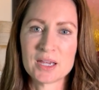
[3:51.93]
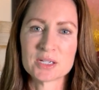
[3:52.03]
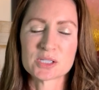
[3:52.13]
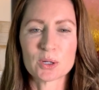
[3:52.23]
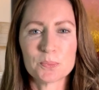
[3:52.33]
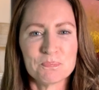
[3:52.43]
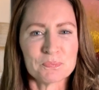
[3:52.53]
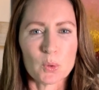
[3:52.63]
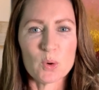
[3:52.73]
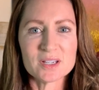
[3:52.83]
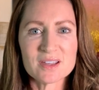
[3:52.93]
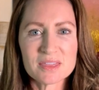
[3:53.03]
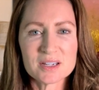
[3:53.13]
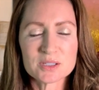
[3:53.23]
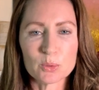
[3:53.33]
So one of the
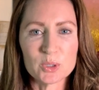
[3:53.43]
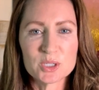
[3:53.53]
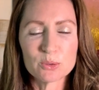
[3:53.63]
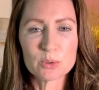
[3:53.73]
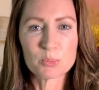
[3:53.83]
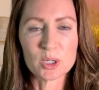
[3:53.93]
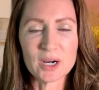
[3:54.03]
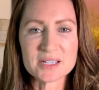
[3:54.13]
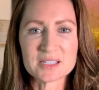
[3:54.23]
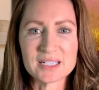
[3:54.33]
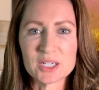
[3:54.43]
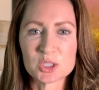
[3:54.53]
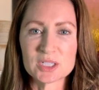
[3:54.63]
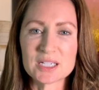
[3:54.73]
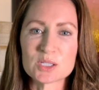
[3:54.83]
things that we do with
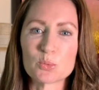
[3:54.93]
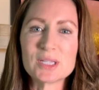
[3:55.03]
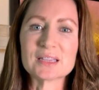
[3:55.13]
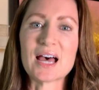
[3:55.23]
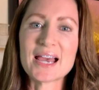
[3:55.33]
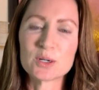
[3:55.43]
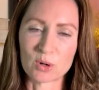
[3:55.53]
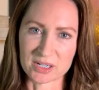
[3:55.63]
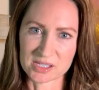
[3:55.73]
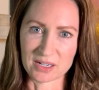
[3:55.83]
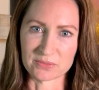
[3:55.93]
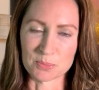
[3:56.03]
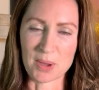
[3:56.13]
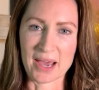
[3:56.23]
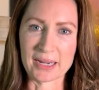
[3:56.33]
procrastination is we lie to ourselves
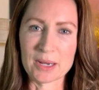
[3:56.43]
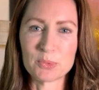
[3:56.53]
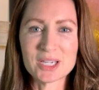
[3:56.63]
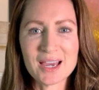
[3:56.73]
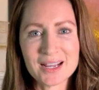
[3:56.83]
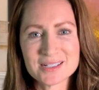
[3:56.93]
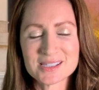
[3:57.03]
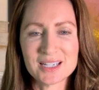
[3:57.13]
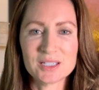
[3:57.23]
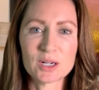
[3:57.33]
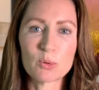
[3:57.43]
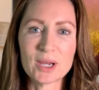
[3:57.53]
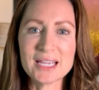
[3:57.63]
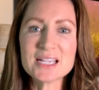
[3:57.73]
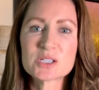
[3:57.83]
about it, and we kind of say, you know
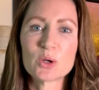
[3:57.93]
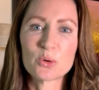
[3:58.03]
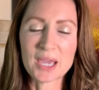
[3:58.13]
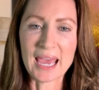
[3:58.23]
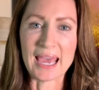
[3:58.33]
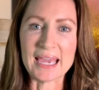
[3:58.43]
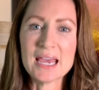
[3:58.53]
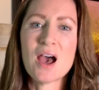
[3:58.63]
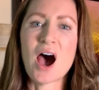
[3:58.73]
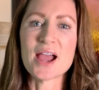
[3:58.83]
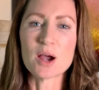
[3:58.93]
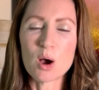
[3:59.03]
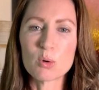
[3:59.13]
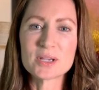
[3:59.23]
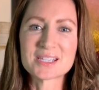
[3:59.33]
what, it's okay, I
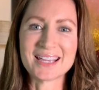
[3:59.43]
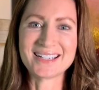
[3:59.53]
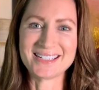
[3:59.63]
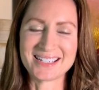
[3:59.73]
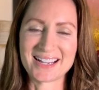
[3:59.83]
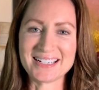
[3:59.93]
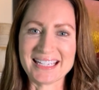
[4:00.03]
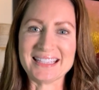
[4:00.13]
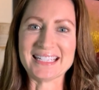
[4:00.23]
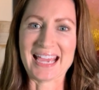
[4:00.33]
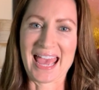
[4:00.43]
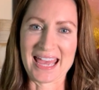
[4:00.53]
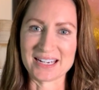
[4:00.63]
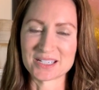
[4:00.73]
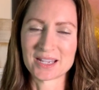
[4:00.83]
always get it done in the
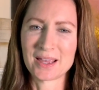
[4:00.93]
end.